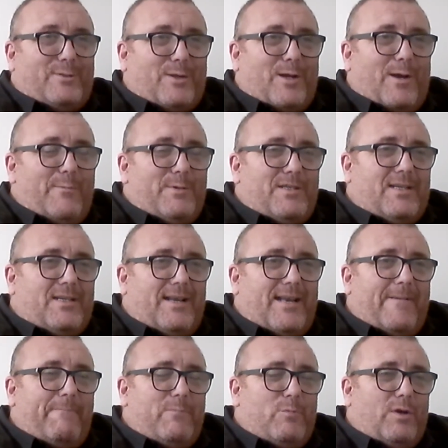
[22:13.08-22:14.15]
I
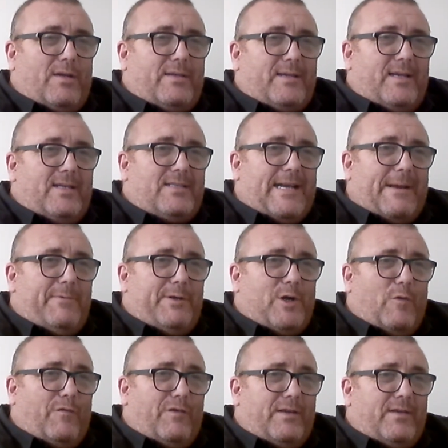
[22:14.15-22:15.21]
worked at
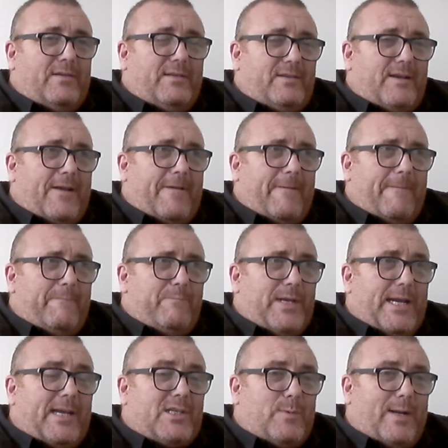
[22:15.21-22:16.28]
Temco for
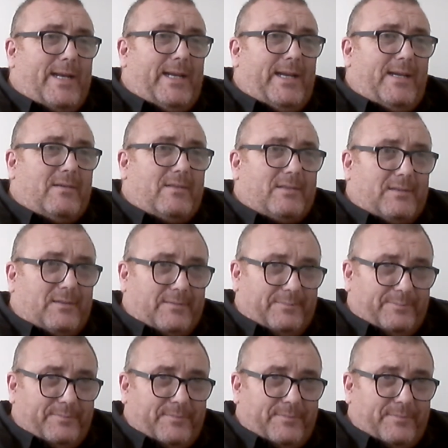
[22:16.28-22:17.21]
20 years.